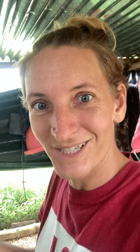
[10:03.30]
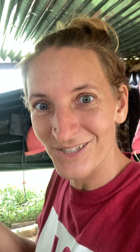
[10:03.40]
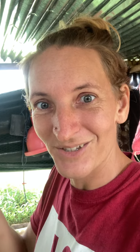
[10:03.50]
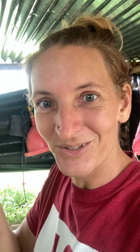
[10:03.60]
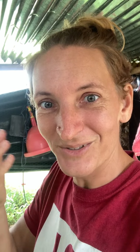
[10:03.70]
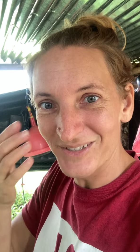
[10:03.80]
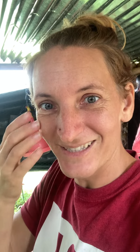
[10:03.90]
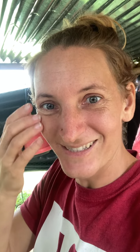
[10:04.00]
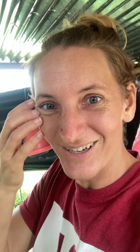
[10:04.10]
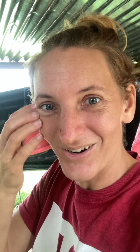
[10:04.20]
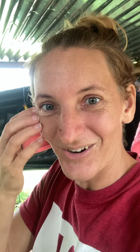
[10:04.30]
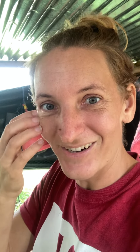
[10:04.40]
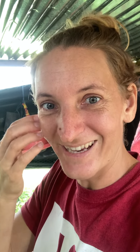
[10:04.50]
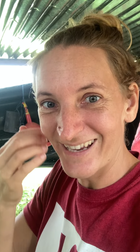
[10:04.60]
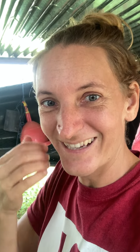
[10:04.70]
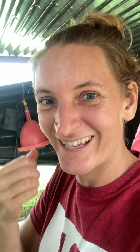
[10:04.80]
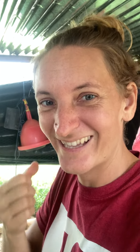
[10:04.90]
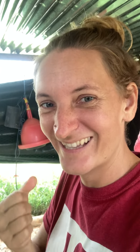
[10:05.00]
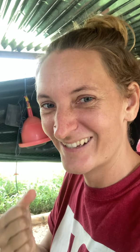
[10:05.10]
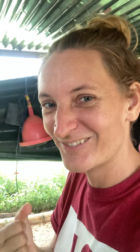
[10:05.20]
can you do? It's a hurricane.
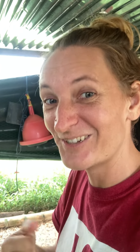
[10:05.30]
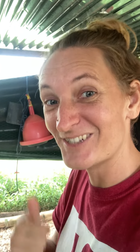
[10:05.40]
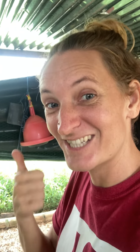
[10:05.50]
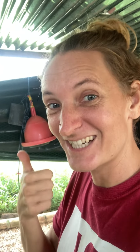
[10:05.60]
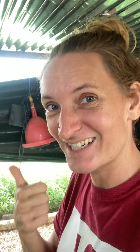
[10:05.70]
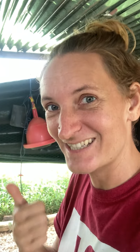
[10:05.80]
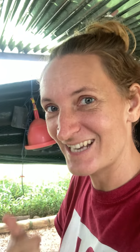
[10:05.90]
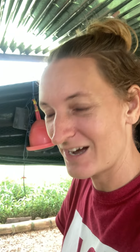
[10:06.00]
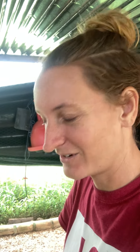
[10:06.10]
We were stuck in town,